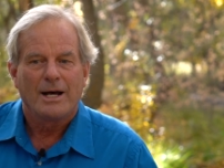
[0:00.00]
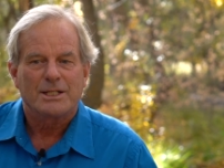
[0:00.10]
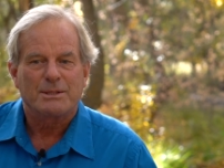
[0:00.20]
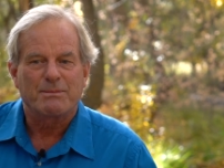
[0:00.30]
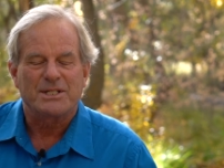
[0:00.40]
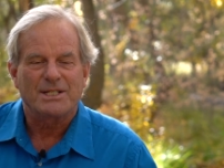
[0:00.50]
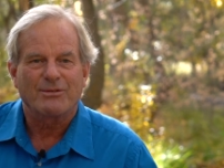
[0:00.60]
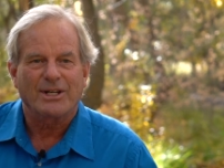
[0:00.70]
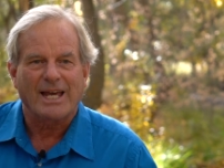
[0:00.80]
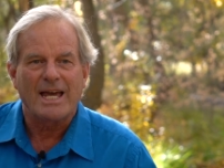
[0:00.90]

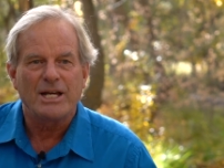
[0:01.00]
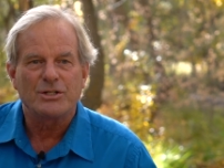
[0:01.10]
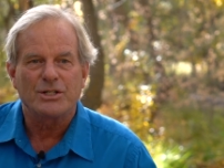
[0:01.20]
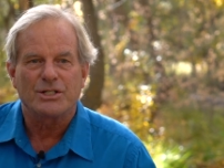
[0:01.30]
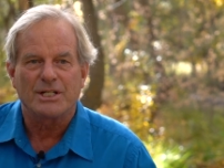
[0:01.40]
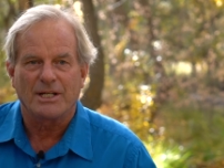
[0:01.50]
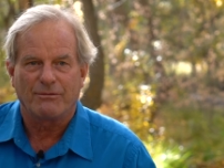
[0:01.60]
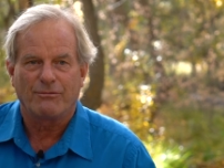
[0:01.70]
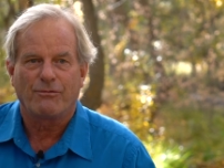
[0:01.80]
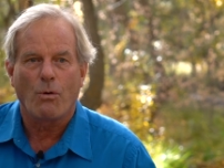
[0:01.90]
specific
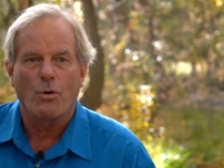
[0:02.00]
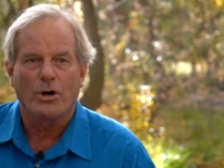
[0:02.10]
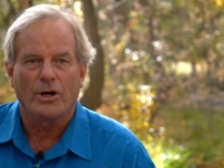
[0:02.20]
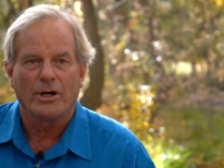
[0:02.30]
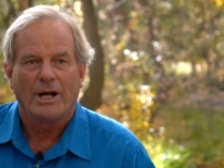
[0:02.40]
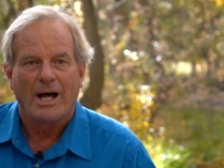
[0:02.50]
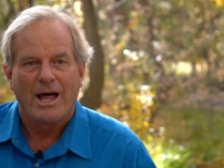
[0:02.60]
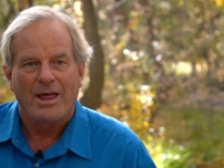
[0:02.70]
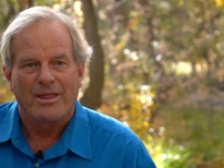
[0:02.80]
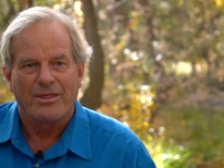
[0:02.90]
agency for
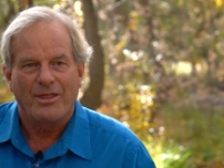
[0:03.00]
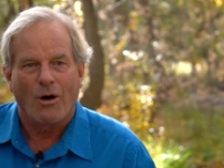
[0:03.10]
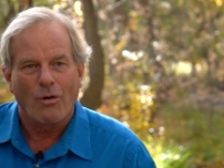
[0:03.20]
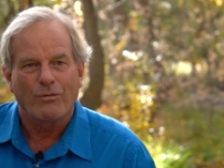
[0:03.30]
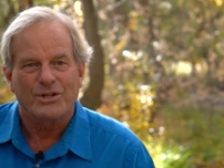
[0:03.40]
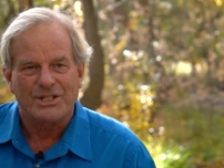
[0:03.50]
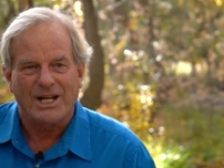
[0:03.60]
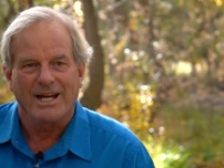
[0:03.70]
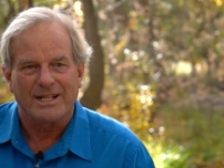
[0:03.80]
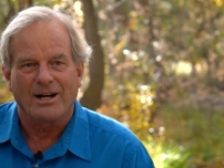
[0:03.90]

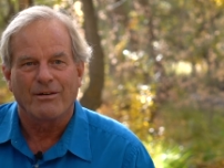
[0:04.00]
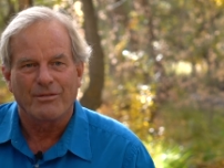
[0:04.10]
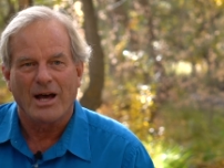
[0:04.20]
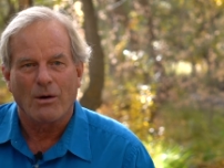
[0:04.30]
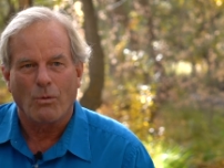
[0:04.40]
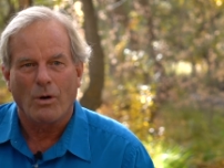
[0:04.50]
oversight of that